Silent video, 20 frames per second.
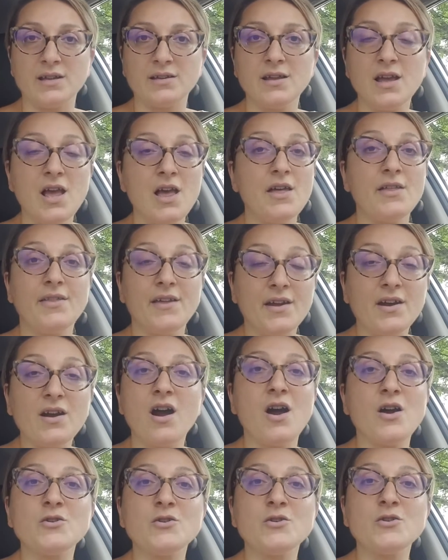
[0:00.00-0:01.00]
There are
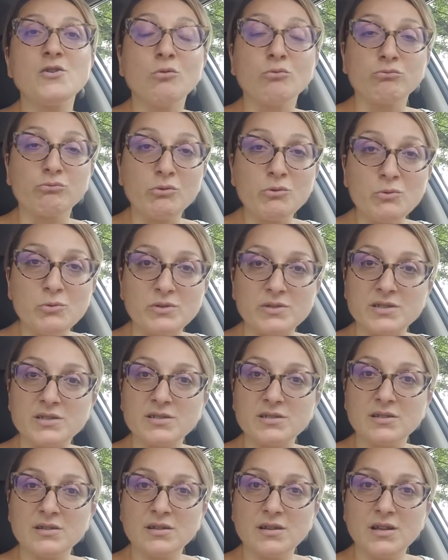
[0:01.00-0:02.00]
no rules.
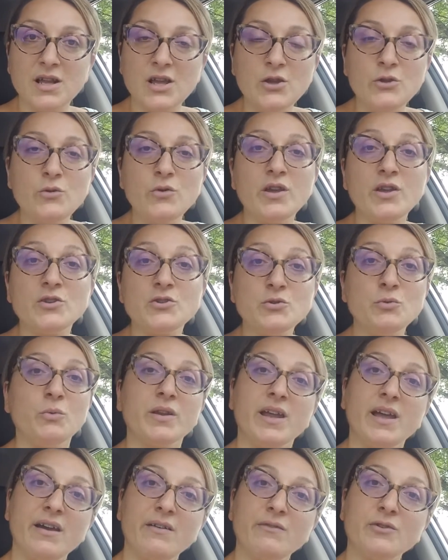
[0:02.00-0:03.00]
You can do
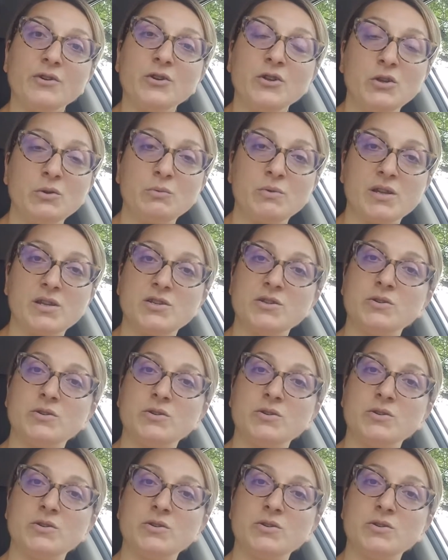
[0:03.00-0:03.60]
whatever you want to do.